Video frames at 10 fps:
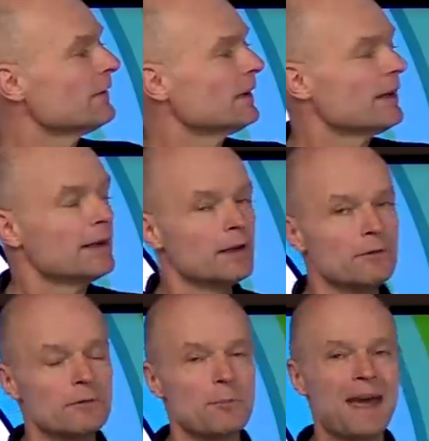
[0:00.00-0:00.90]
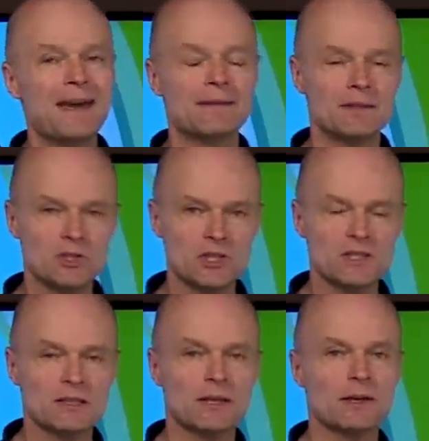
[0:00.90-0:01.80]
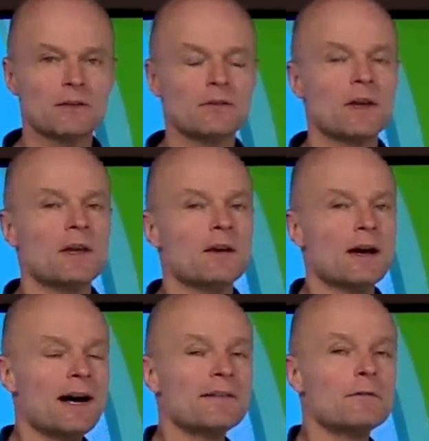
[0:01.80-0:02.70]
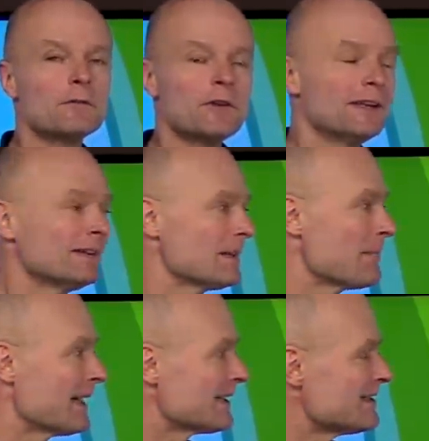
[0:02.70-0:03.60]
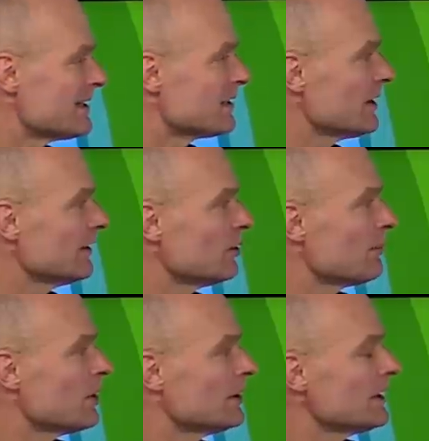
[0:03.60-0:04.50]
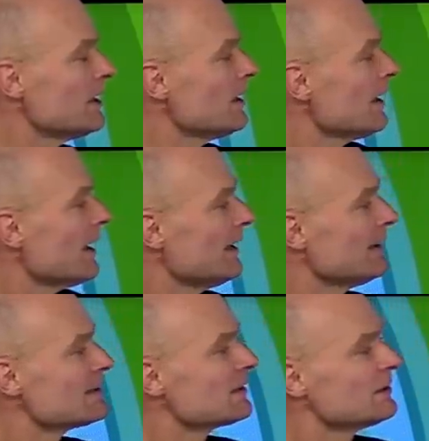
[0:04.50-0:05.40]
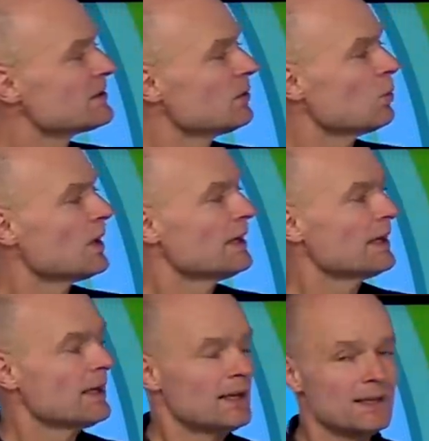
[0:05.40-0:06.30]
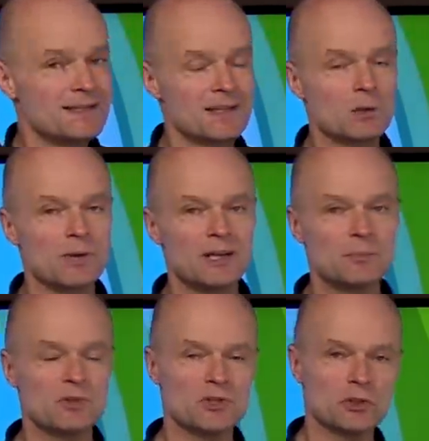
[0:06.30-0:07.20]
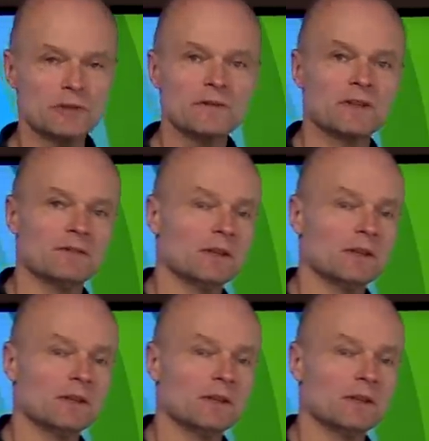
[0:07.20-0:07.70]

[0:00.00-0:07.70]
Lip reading: a lot of pathogens, a lot of unfriendly bacteria in your body, and that's also why it's a great preservative.